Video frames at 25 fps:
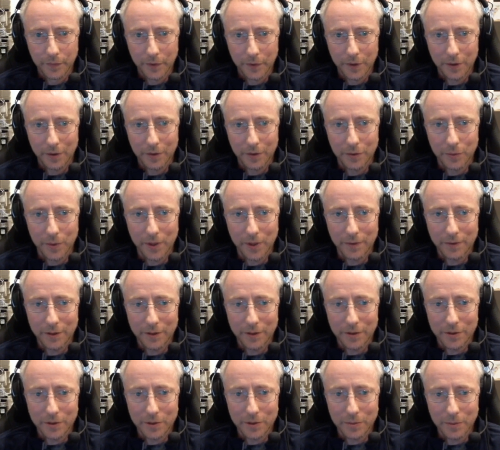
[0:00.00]
Because we have to
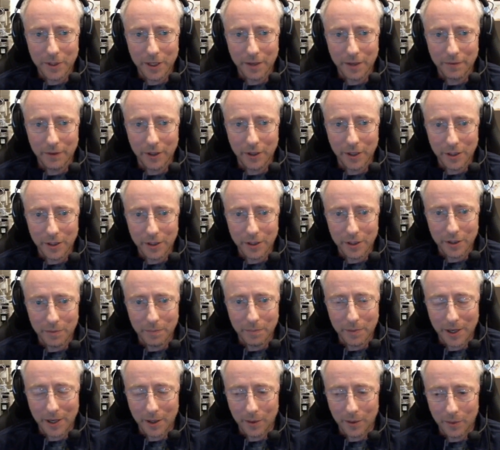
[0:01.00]
assume they have the ancient
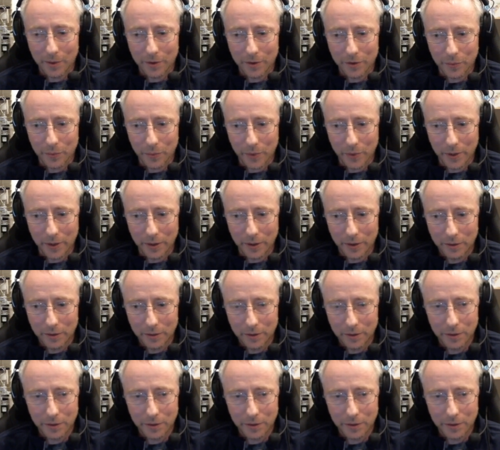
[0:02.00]
power as well.